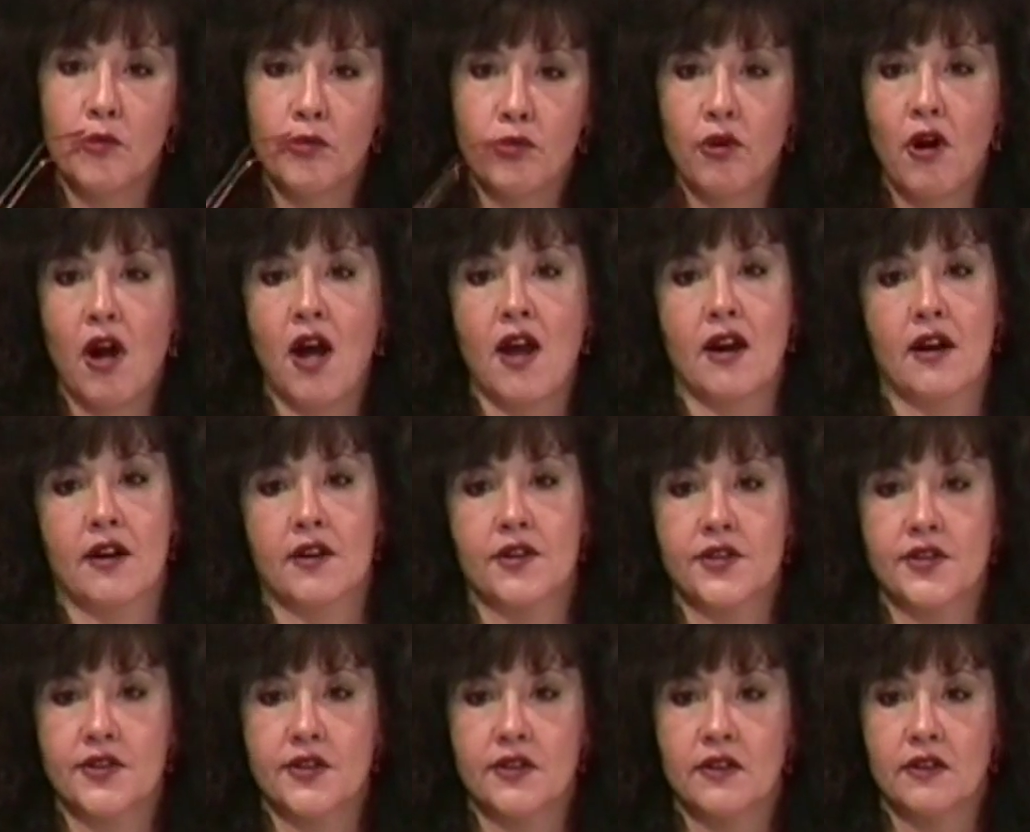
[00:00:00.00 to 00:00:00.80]

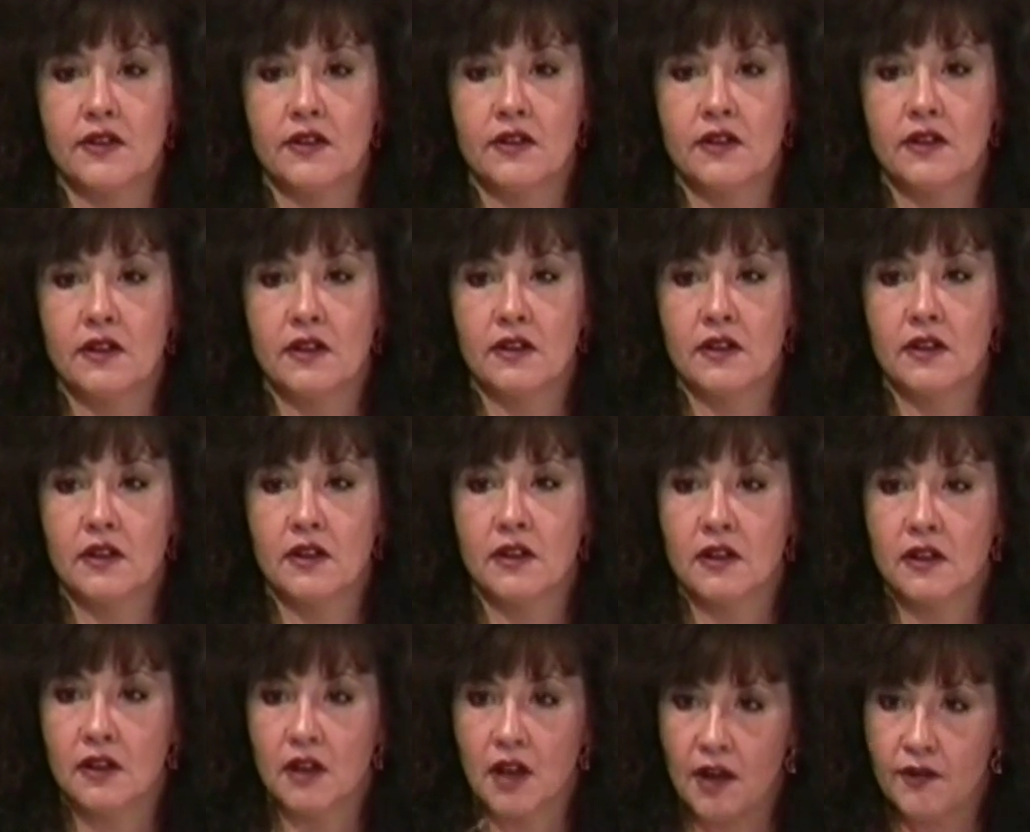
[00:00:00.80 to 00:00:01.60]
products
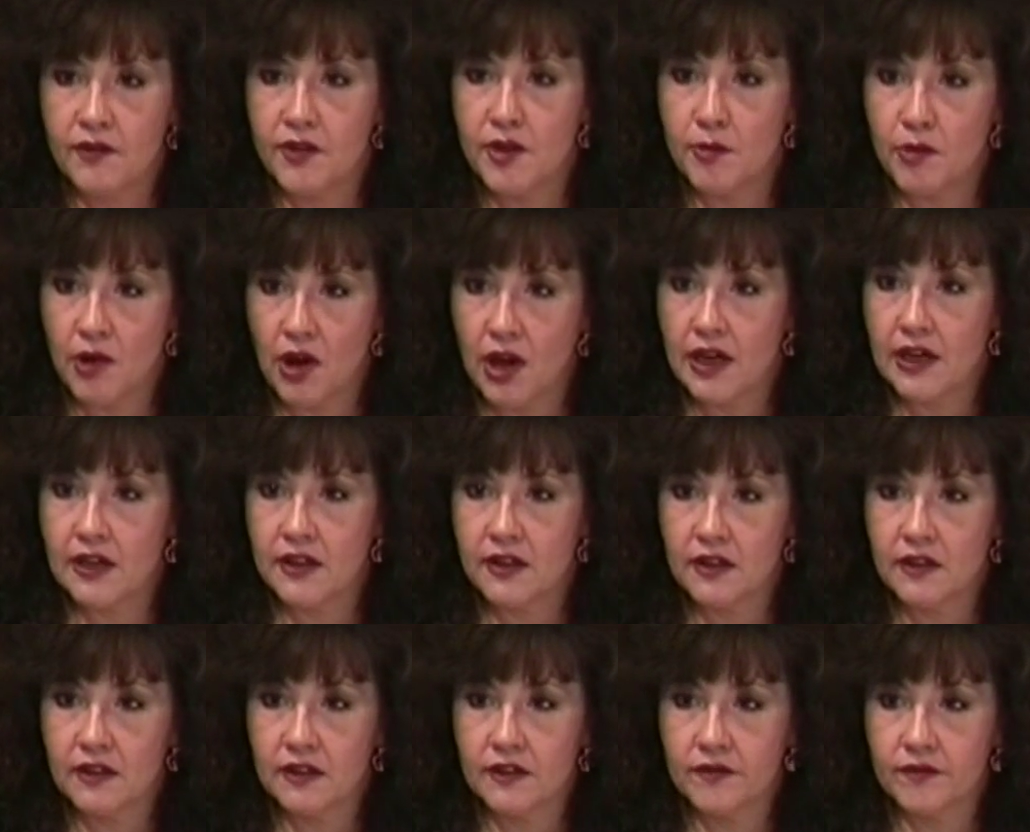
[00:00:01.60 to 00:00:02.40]
of the
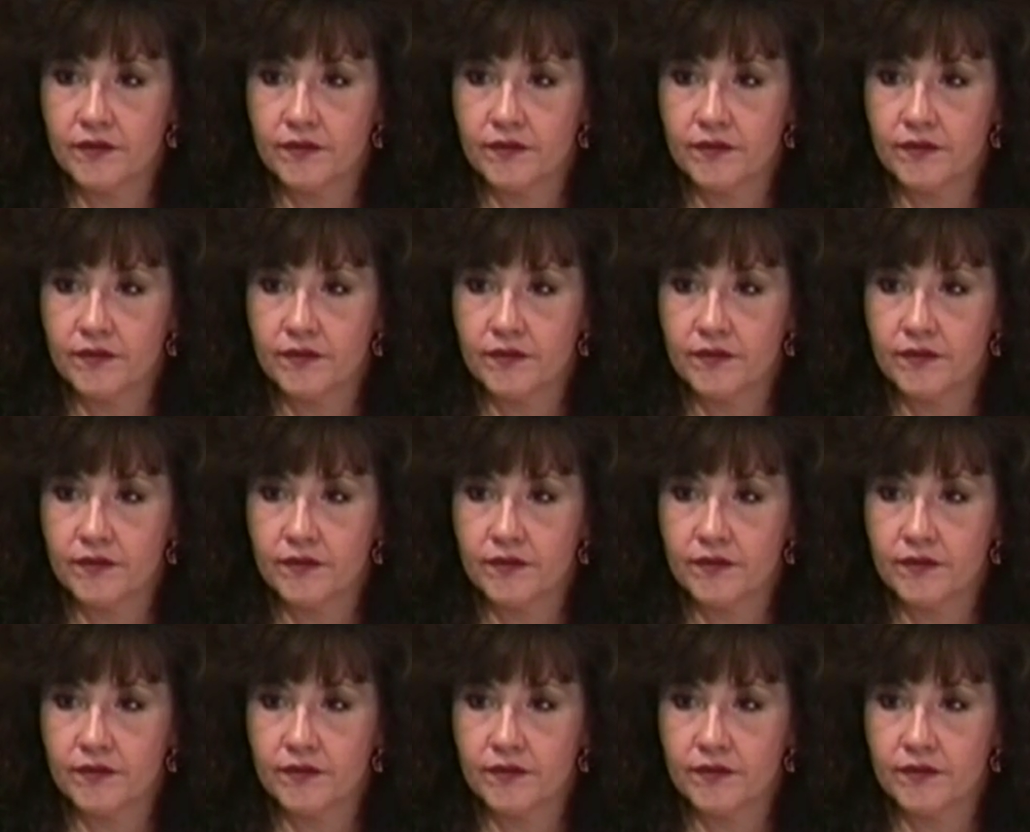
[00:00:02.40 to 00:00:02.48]
mind.